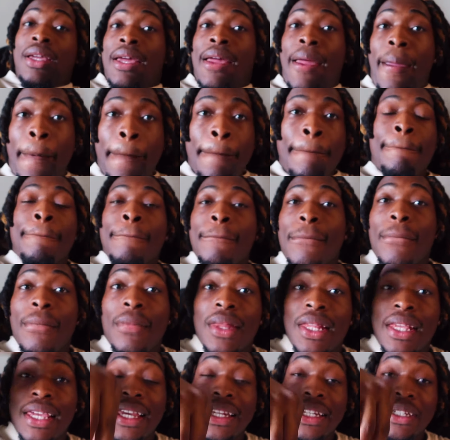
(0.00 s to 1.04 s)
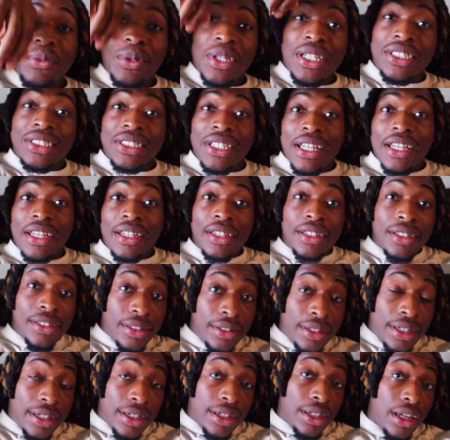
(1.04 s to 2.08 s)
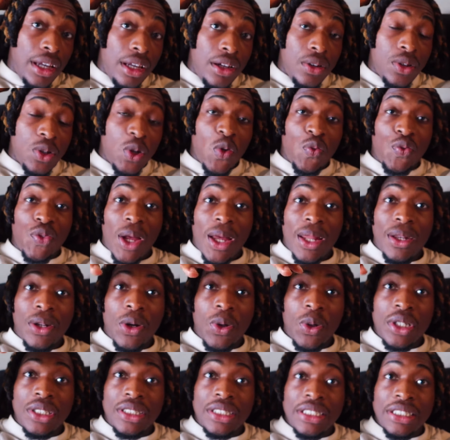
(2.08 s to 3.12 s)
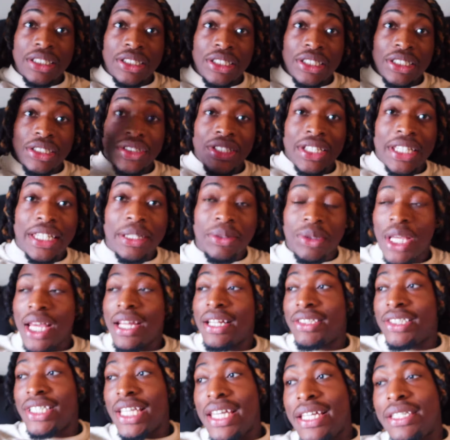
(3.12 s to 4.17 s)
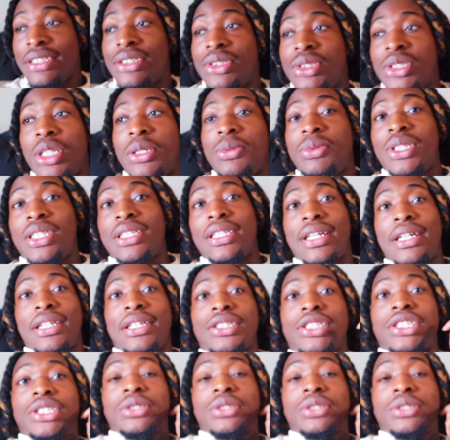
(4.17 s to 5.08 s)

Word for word: bro. Anyways, y'all, I don't know if y'all noticed this. She keep trying to change the subject, y'all.